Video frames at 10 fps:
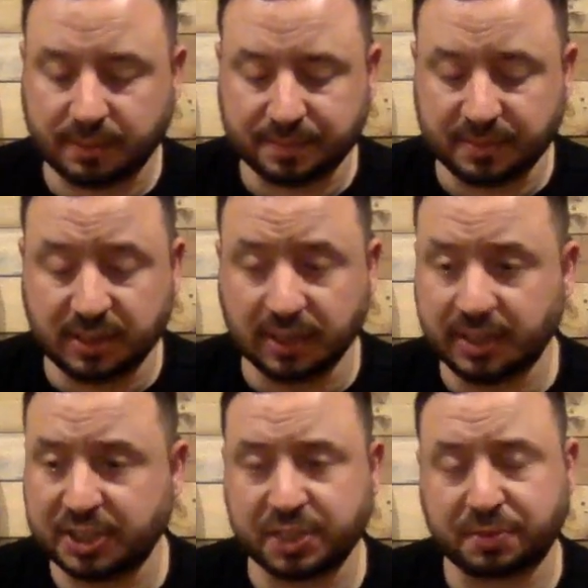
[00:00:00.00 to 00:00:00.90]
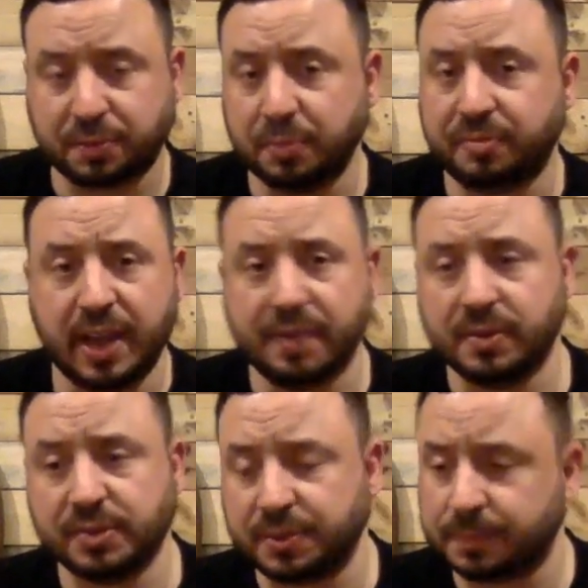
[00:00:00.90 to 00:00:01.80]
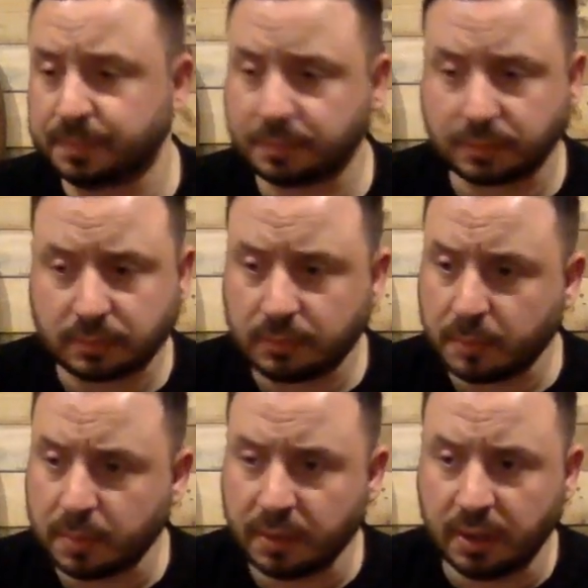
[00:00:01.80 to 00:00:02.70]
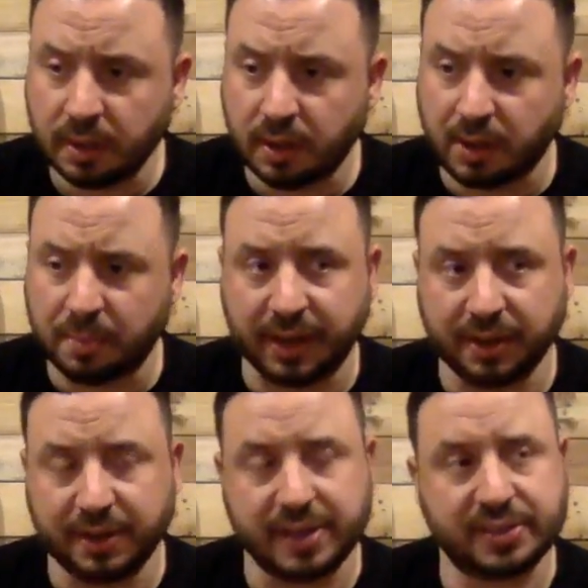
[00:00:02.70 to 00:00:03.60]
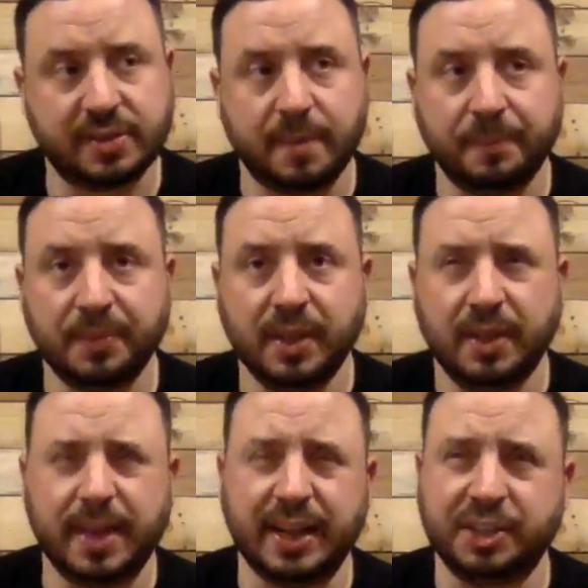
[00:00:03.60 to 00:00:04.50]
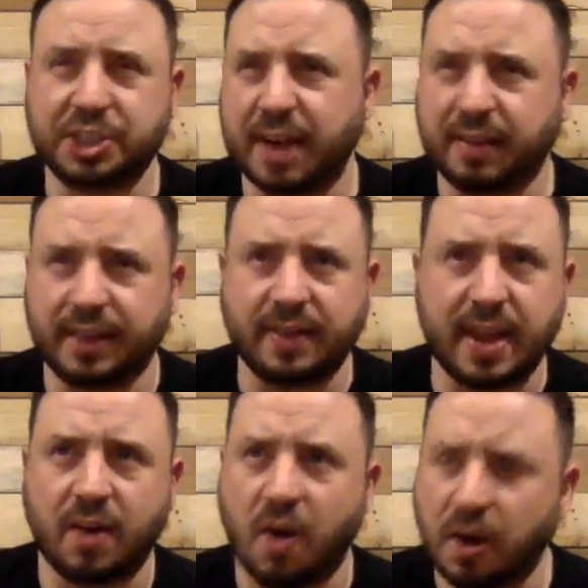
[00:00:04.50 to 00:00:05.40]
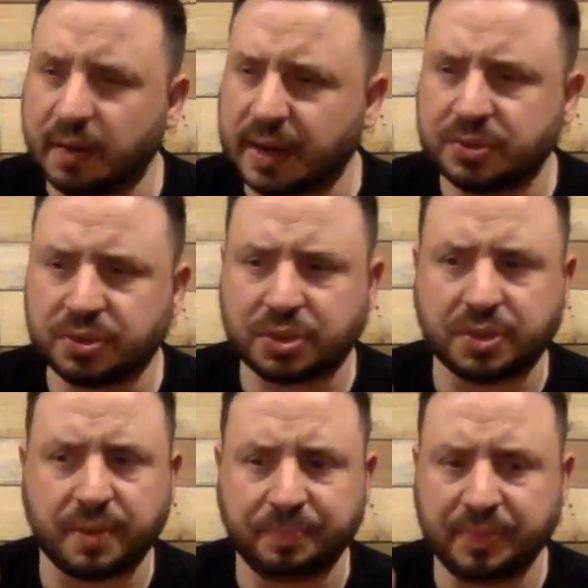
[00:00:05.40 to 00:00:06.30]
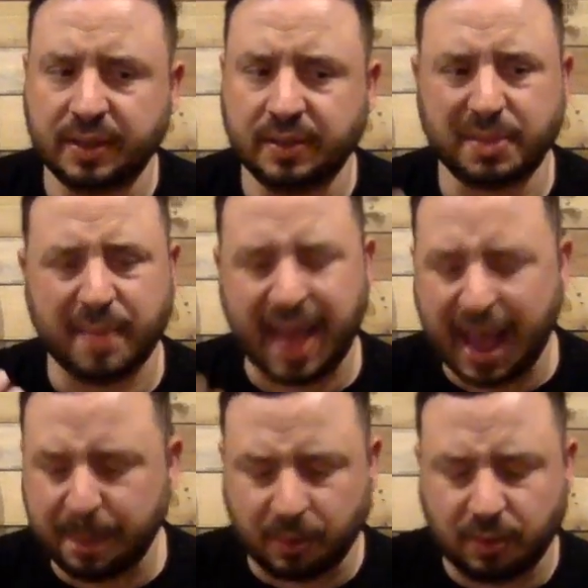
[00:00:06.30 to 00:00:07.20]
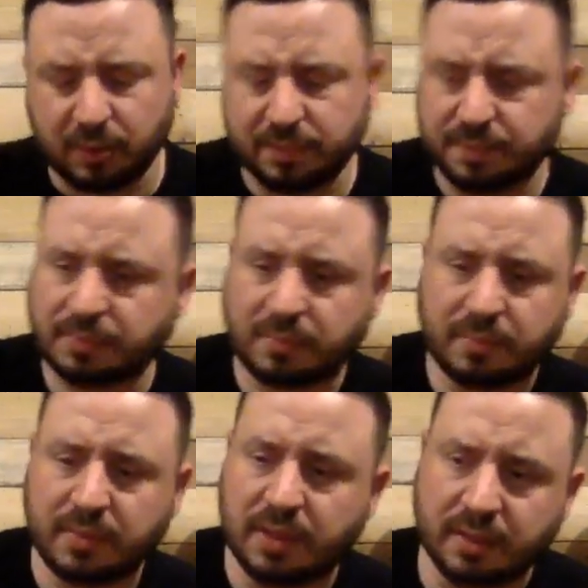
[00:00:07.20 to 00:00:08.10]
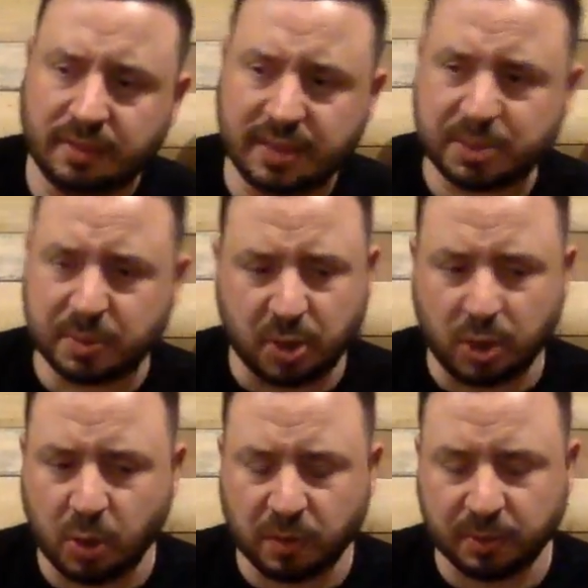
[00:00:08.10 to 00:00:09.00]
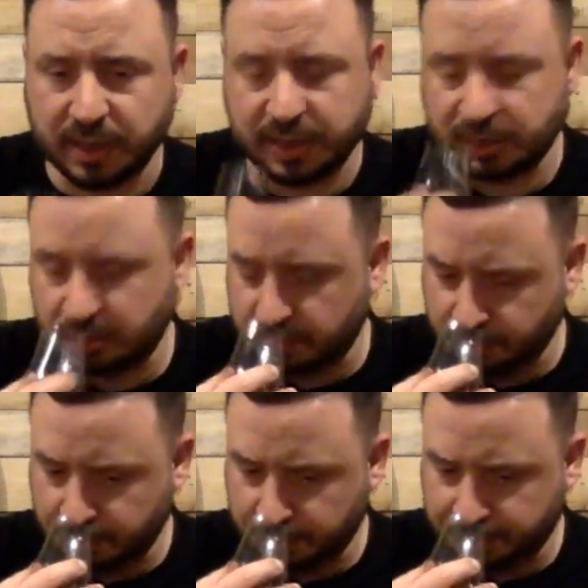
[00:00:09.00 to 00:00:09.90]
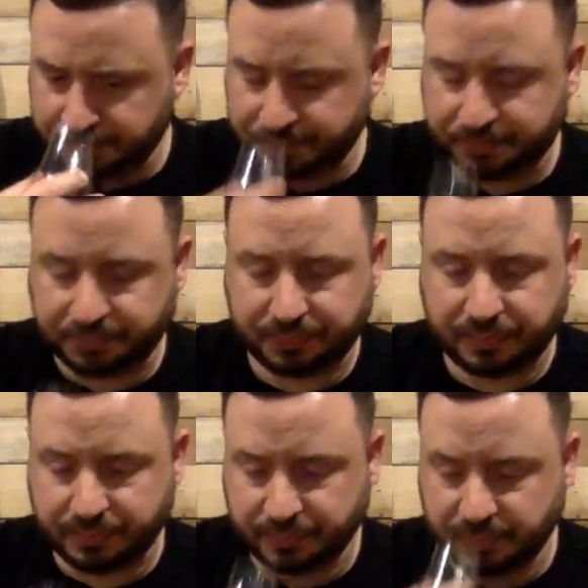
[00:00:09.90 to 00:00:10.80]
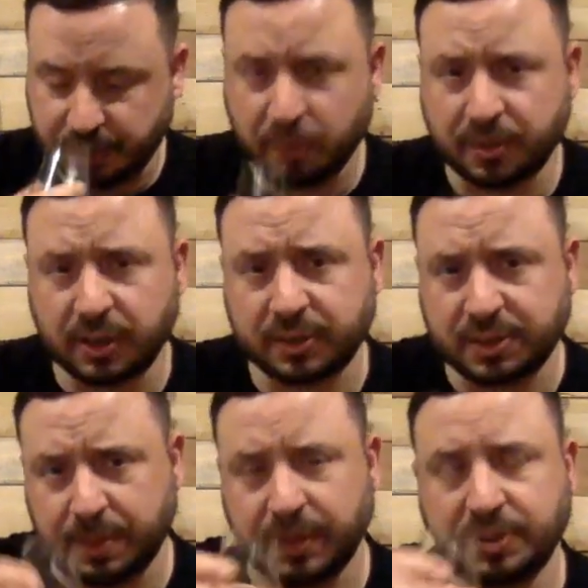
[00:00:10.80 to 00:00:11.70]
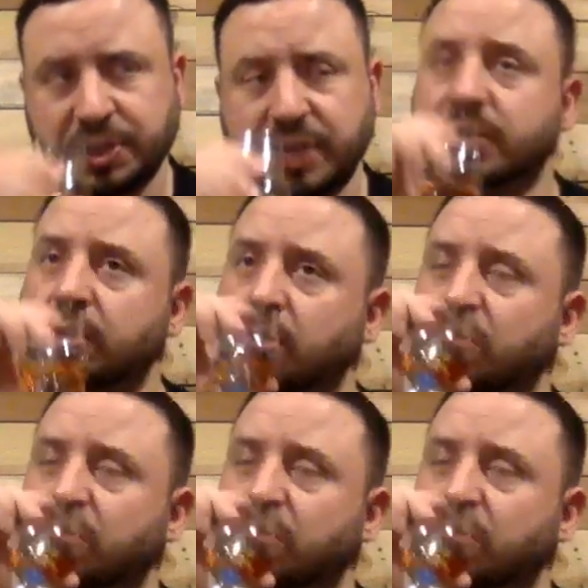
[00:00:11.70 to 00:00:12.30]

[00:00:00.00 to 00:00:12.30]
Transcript: delicious fruit flavors. Oh, my goodness. I'm getting cherry in there, orange, some apple. This one's all over the place. Let me go for another sip here. Cheers.